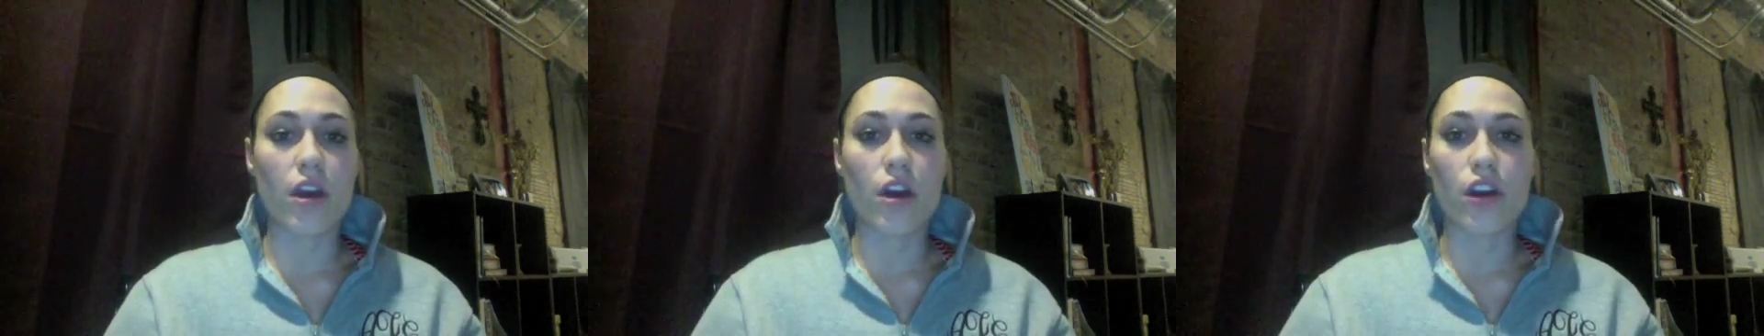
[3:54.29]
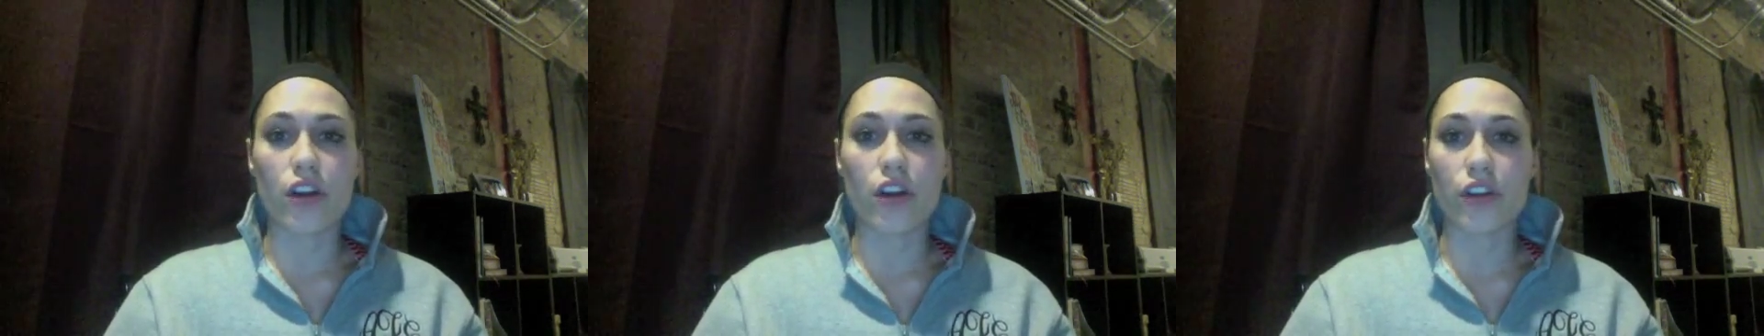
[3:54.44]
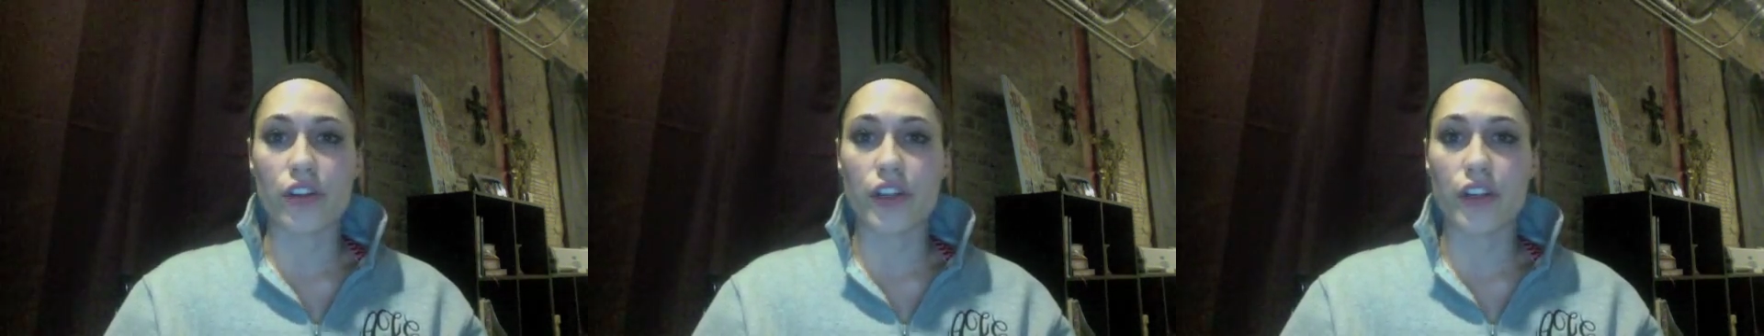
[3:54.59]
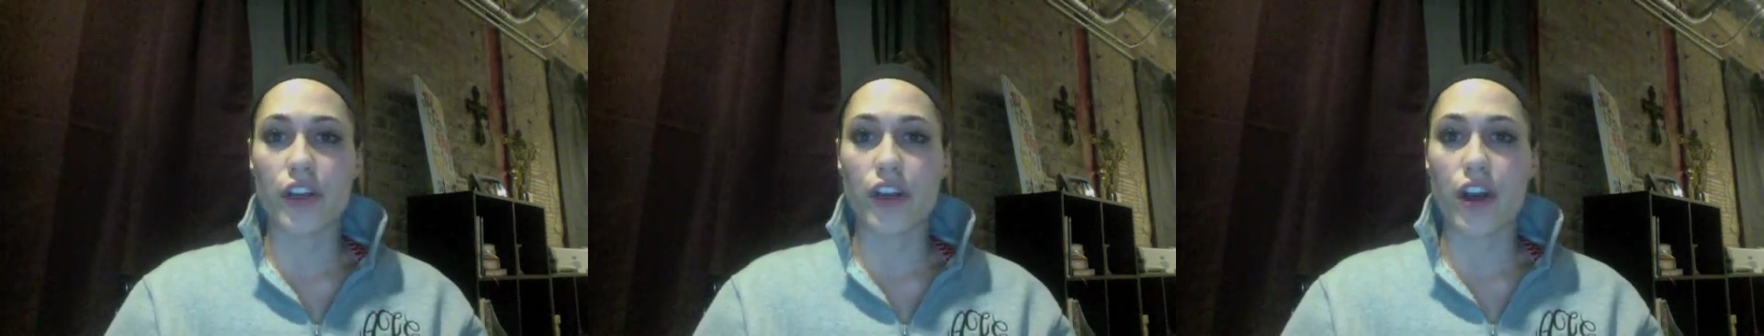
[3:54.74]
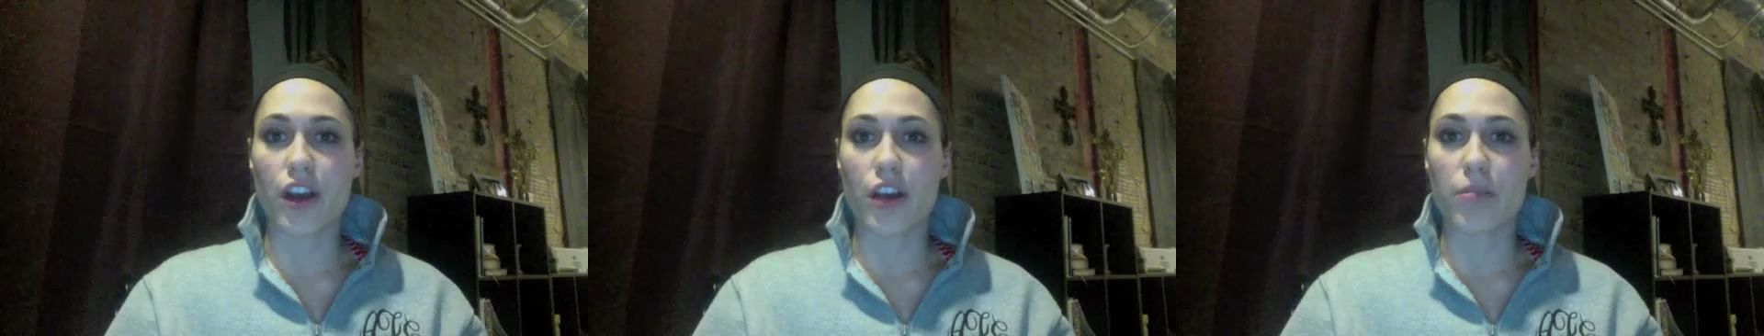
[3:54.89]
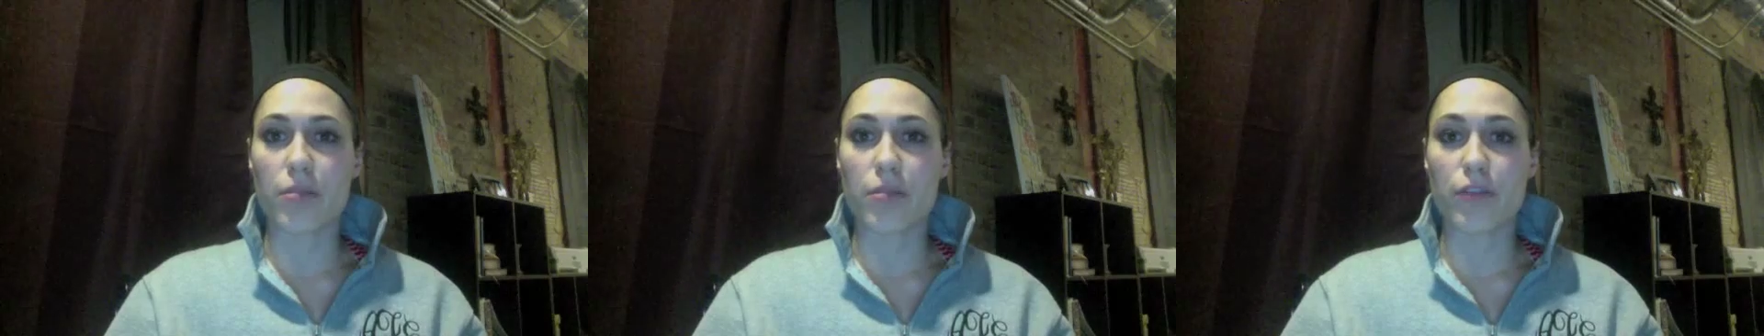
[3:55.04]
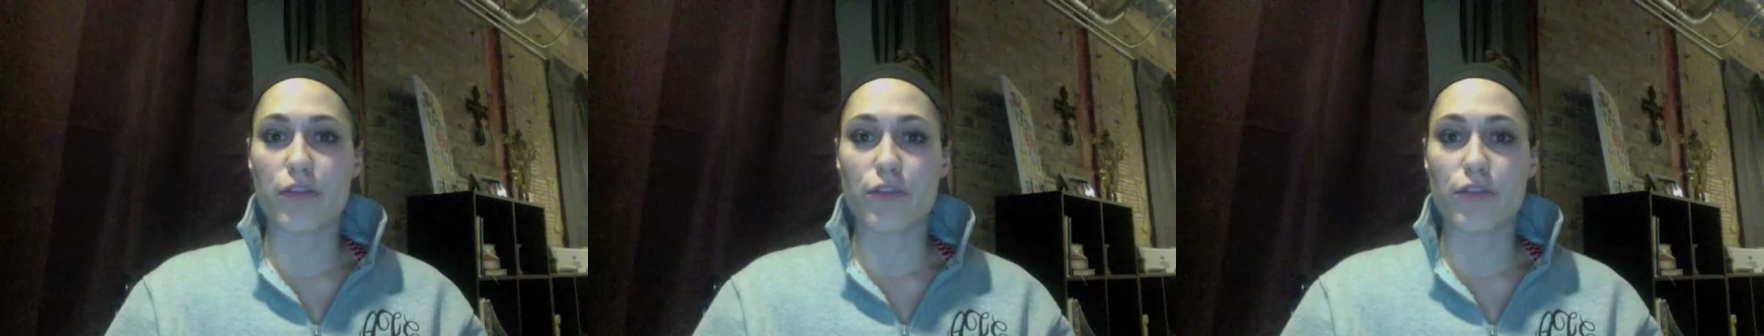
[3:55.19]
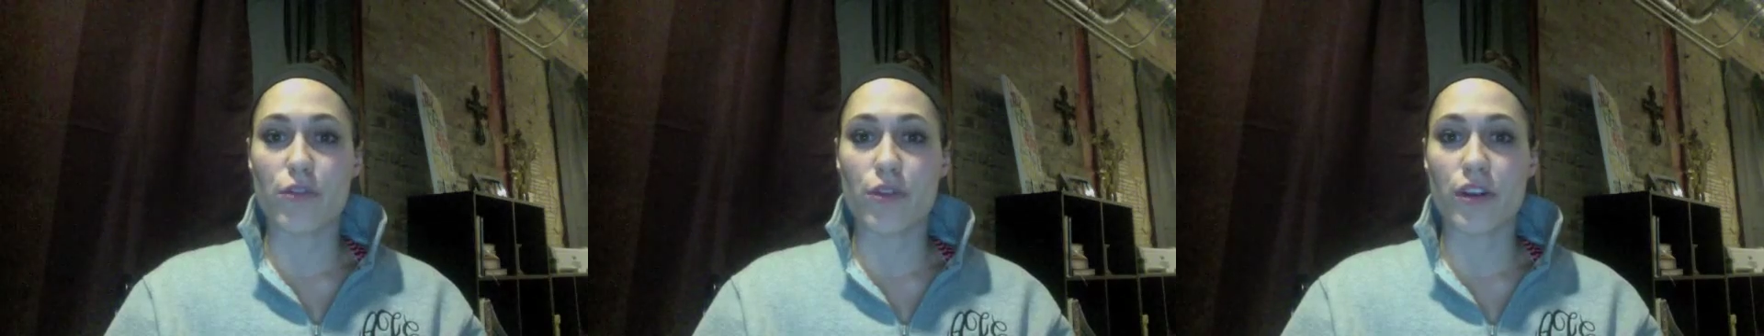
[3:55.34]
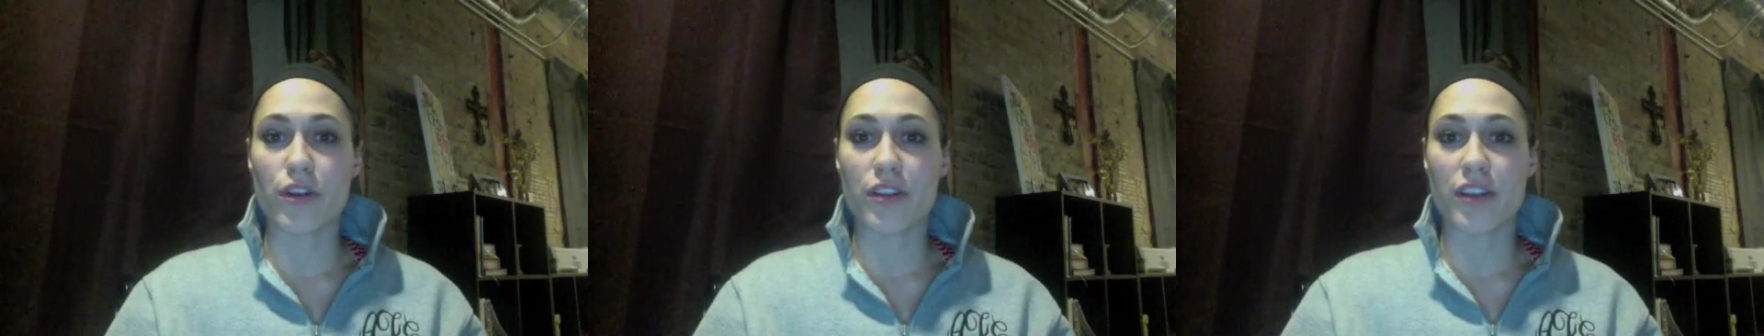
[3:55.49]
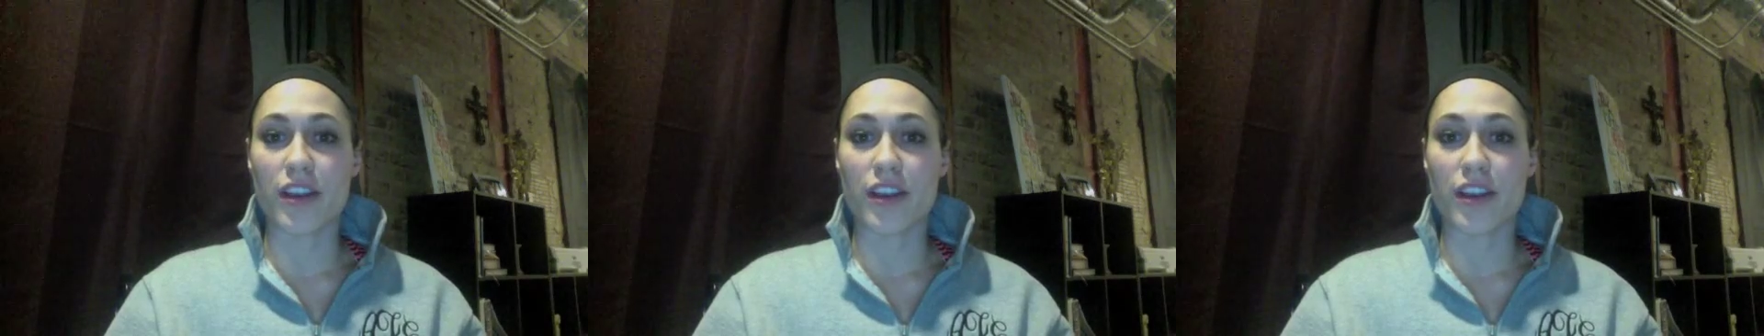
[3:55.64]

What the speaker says: early on before the